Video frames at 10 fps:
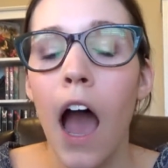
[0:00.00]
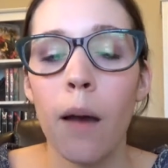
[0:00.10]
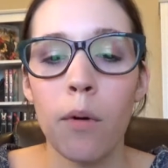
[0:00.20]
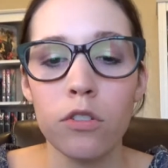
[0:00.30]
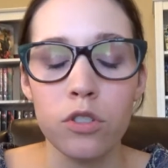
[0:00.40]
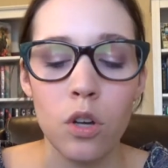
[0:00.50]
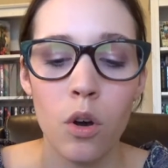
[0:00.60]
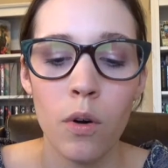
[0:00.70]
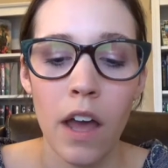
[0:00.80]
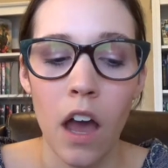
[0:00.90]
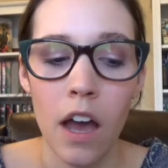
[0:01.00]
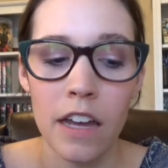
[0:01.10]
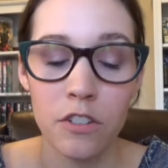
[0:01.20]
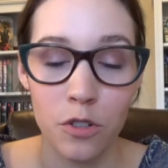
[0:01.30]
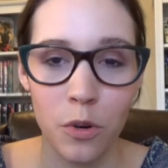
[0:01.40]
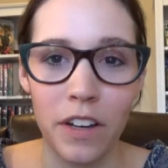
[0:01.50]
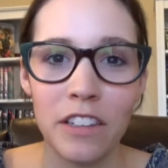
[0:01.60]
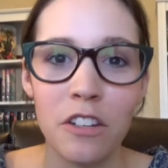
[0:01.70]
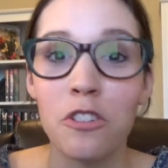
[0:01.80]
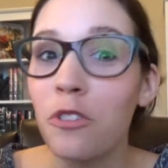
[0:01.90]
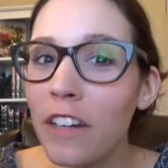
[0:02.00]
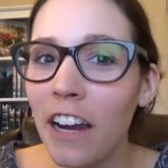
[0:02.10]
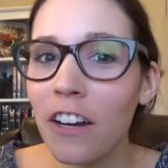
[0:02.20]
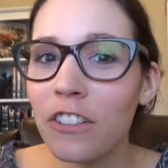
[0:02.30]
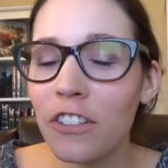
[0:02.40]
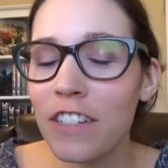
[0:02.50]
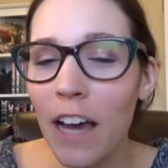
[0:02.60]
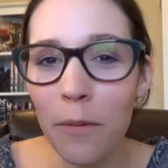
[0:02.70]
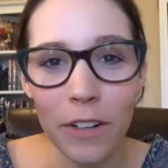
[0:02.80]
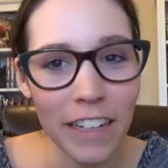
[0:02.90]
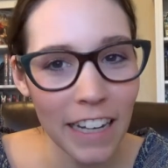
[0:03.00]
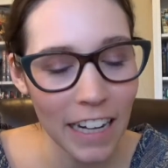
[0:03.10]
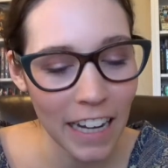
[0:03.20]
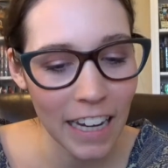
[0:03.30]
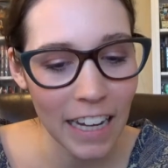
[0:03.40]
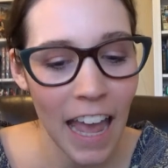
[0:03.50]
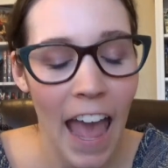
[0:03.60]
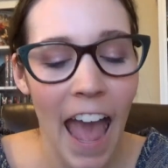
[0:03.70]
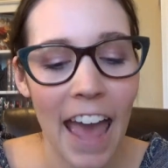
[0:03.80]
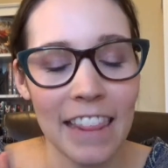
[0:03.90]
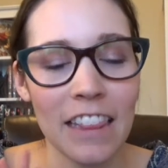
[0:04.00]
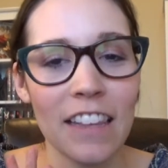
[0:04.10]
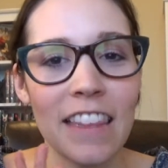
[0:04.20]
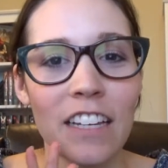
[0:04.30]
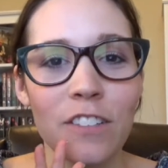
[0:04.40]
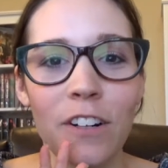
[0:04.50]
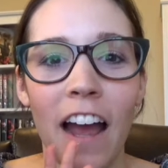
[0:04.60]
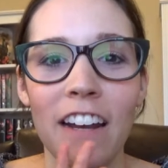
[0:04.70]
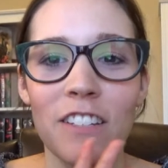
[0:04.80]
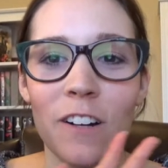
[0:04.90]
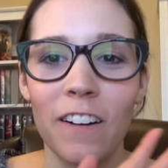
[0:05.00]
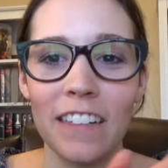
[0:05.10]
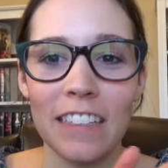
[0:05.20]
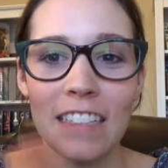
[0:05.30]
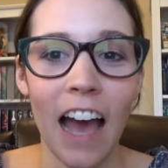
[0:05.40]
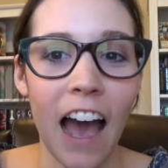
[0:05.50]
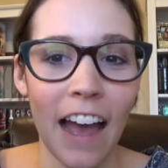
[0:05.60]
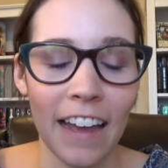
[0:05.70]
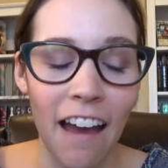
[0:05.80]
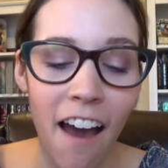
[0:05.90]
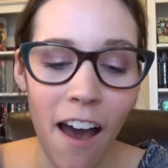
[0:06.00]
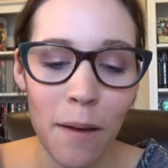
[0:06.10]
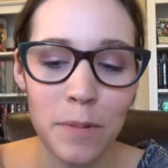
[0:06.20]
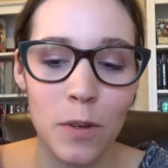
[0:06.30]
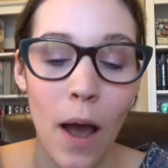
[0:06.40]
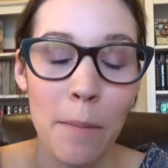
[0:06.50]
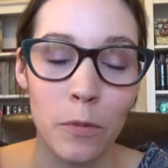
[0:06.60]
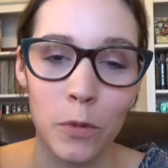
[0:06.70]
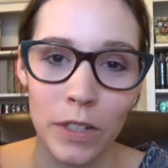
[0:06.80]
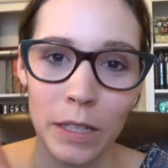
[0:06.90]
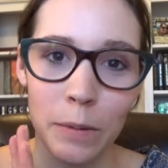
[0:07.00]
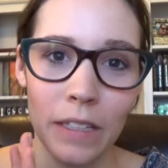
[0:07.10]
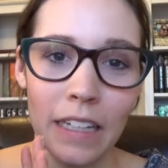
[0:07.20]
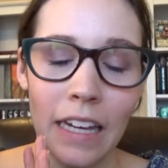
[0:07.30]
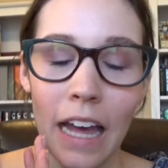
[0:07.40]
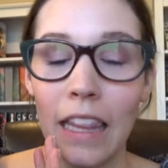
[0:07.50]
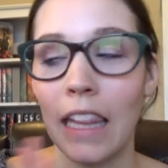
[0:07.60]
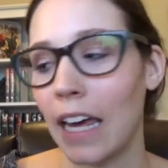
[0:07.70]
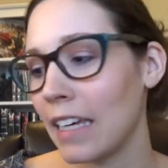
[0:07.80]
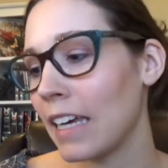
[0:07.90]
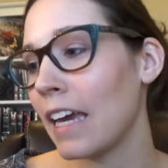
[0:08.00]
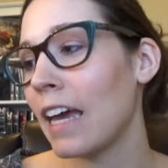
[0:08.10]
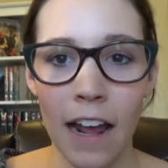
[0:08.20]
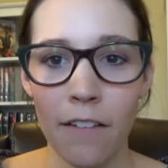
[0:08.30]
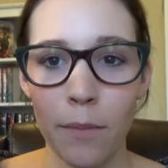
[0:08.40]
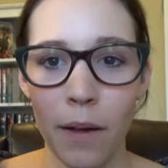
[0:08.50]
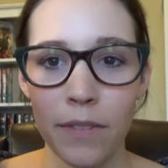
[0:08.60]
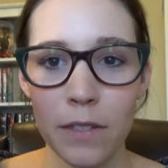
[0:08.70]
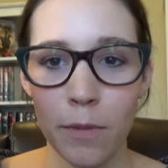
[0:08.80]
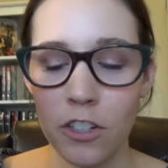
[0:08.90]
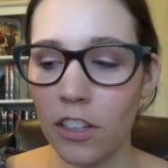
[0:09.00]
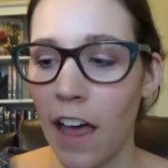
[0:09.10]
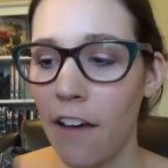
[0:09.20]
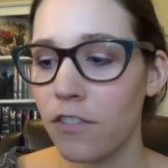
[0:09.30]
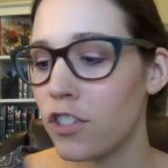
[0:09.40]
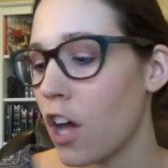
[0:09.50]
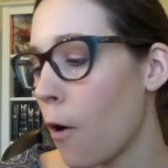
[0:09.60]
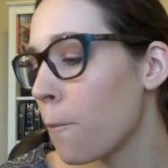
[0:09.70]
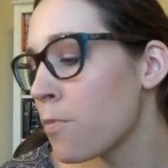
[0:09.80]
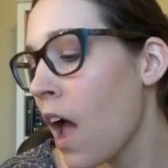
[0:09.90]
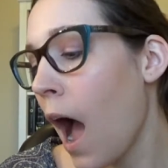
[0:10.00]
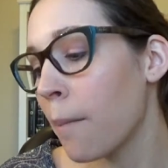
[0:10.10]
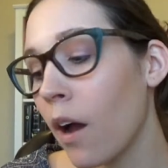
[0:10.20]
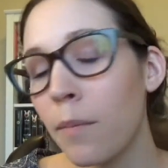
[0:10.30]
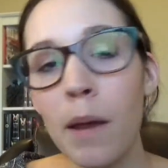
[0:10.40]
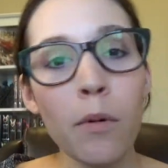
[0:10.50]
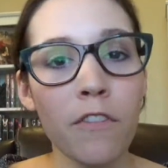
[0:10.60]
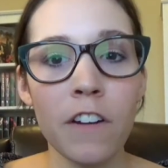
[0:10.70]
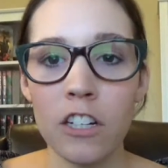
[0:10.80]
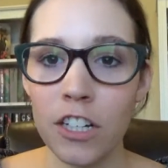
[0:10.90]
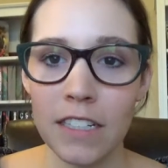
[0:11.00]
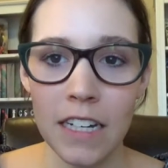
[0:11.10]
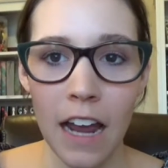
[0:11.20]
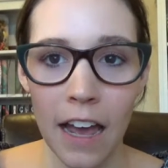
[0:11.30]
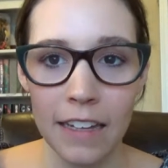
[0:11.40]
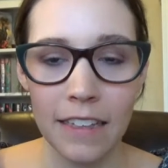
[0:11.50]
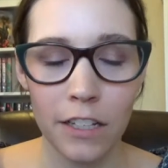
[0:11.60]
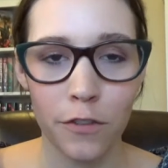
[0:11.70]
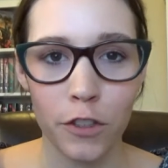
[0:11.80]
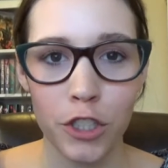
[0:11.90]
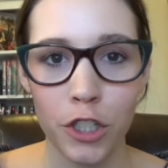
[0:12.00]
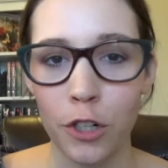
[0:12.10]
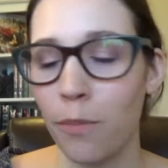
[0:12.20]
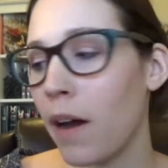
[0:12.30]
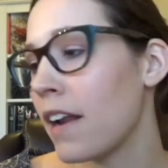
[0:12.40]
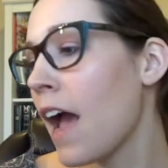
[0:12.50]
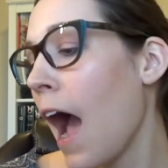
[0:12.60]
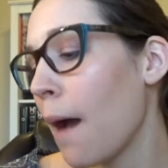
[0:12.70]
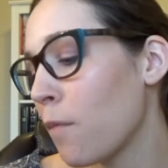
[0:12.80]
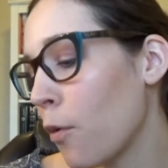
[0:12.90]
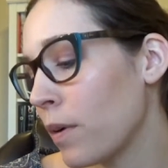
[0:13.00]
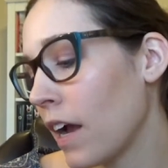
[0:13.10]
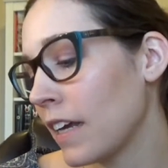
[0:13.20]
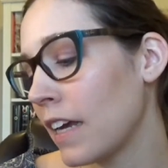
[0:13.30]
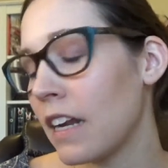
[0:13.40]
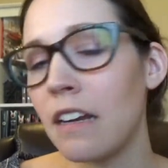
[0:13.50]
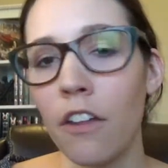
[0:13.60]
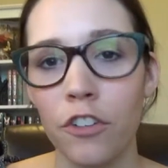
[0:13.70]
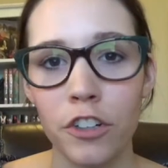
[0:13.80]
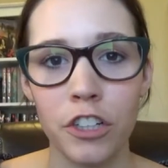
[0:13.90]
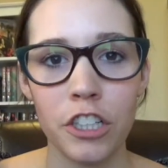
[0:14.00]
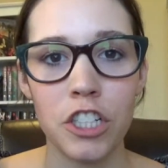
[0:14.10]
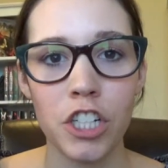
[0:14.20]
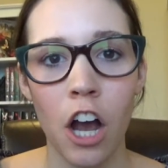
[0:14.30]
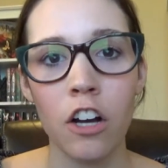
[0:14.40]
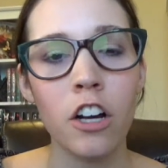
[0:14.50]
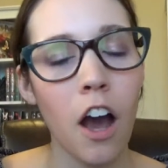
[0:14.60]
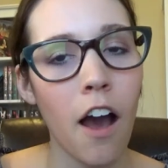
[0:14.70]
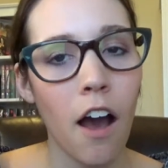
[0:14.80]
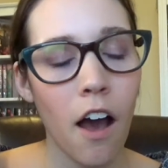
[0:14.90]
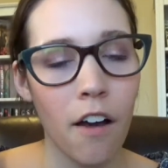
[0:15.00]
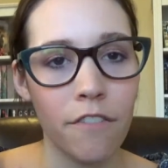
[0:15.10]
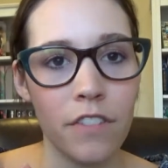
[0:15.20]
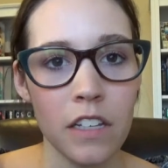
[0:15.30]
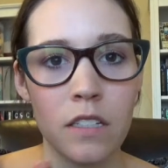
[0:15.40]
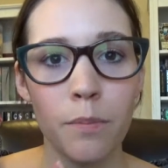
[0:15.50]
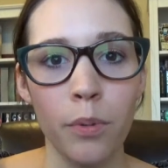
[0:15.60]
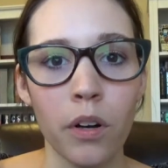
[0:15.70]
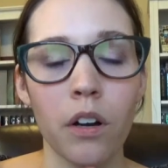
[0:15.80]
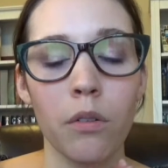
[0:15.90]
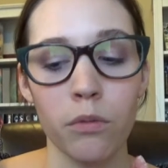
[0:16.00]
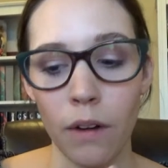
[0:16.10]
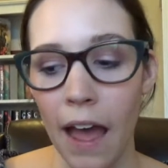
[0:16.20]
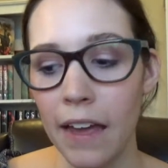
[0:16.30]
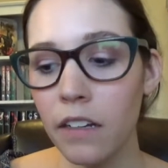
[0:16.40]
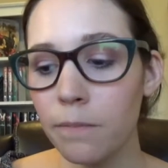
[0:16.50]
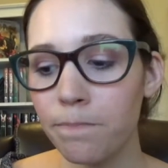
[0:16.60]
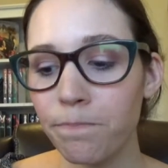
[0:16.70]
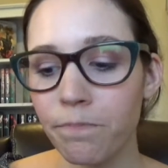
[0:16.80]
I'm also enjoying the new characters that we're getting, and things are kind of starting to tie up, so I'm really, really liking it. I have about this much left, so I'm not gonna be able to finish it tonight, that's for sure, but I'm hoping I can get another good chunk of this book read,